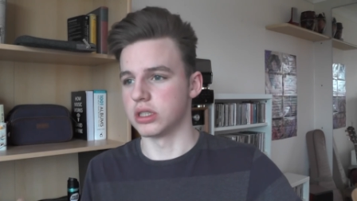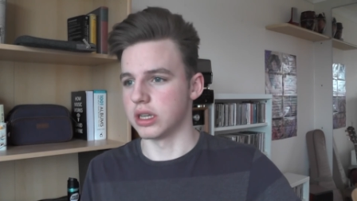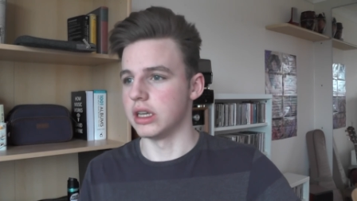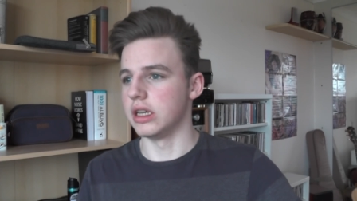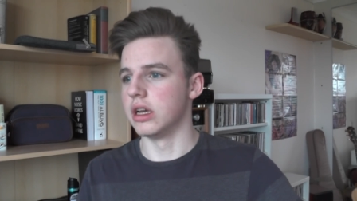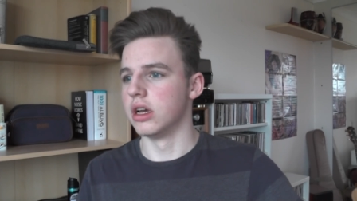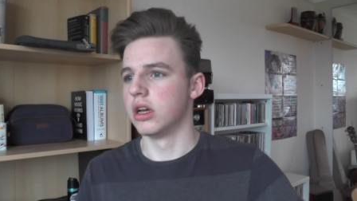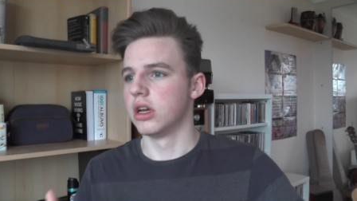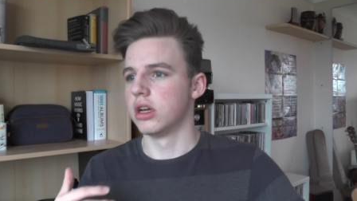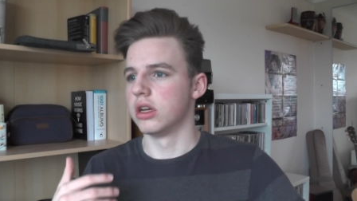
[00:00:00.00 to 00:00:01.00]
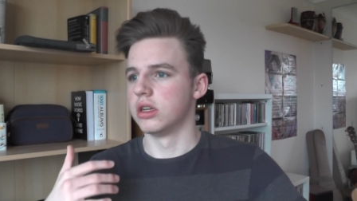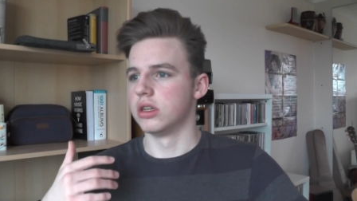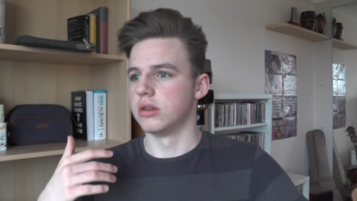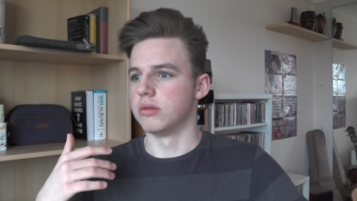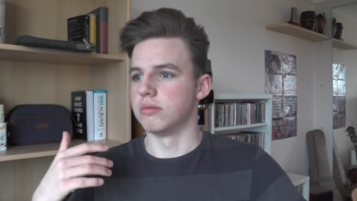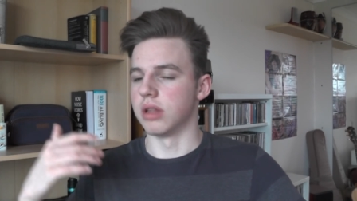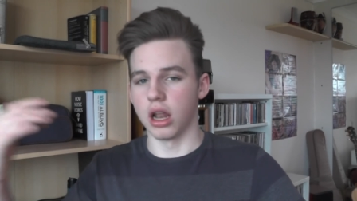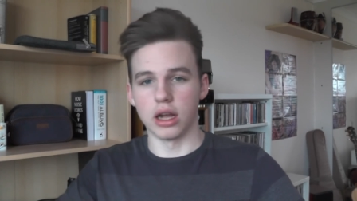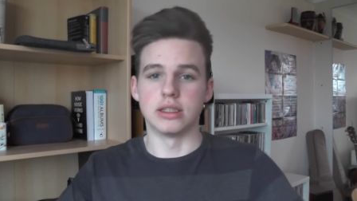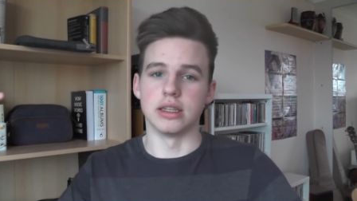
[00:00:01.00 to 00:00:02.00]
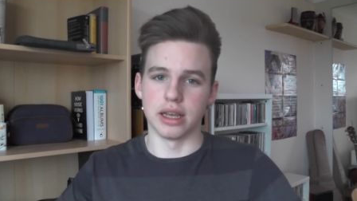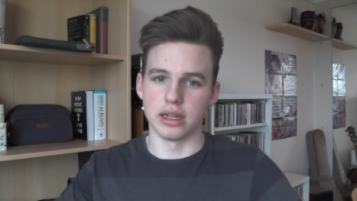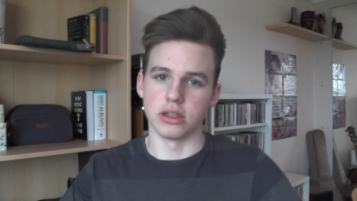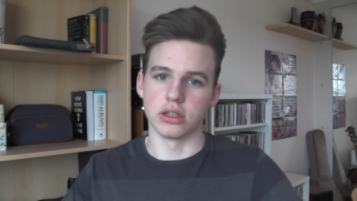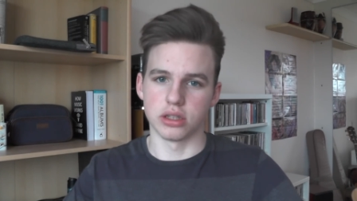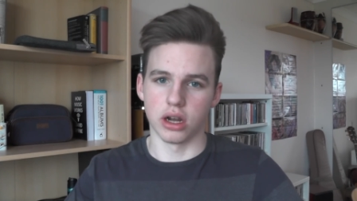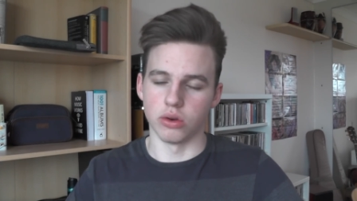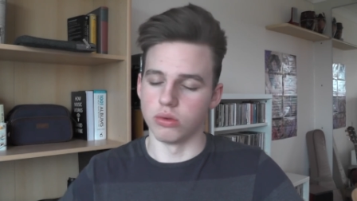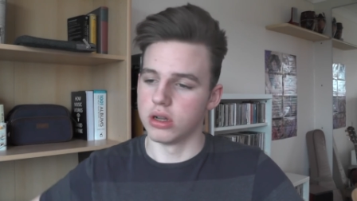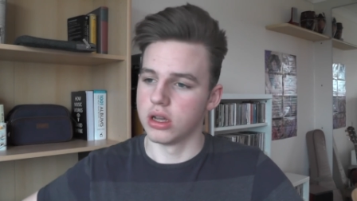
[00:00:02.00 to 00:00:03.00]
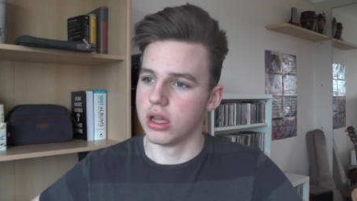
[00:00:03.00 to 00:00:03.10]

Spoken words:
see the light at the end of the tunnel.